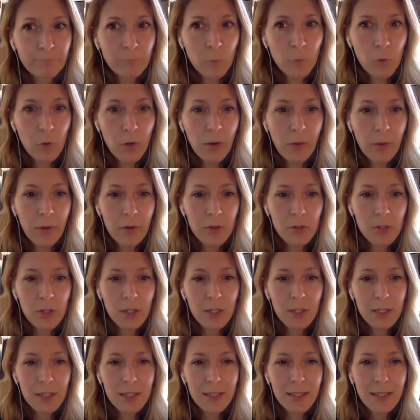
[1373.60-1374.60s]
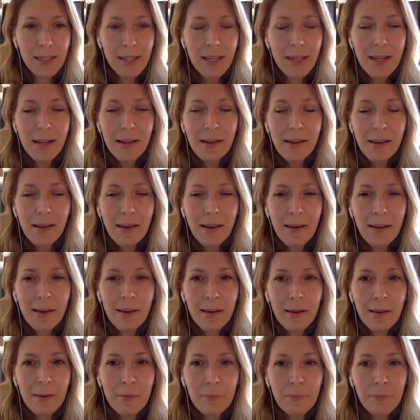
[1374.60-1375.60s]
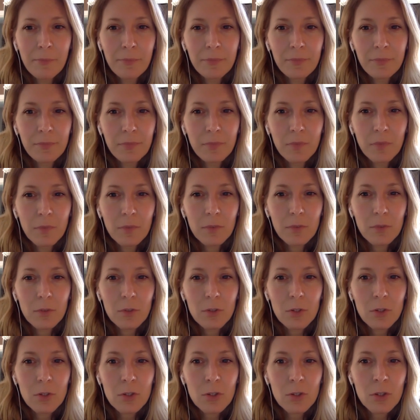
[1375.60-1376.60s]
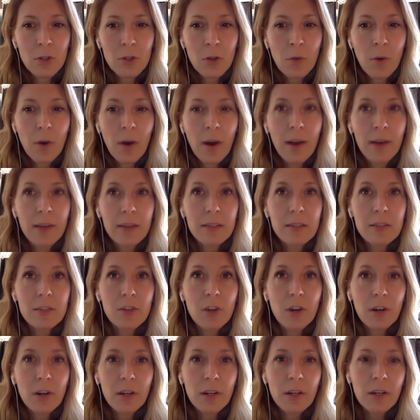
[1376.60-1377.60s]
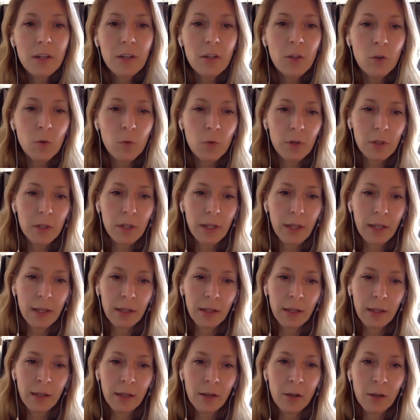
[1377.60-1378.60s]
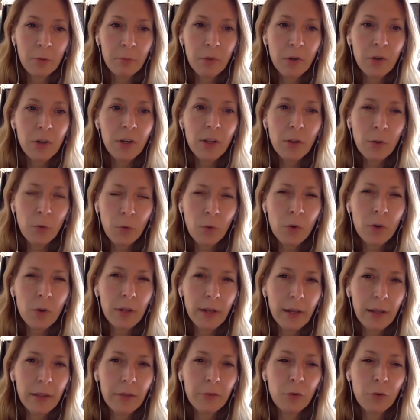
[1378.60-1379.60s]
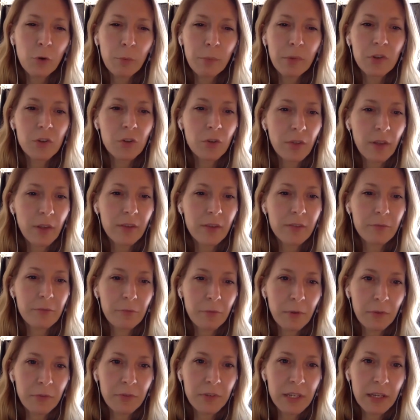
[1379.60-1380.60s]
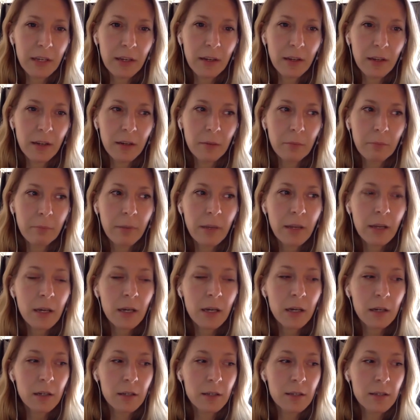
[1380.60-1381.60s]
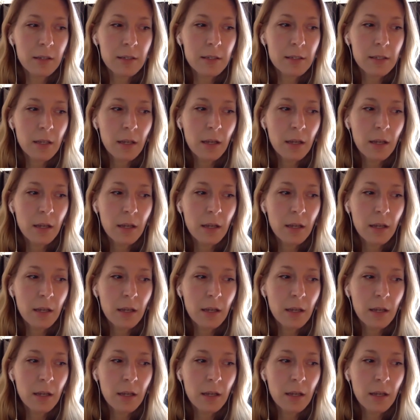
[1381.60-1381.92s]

great questions. Um, so I started a ukulele community ukulele group in 2015 because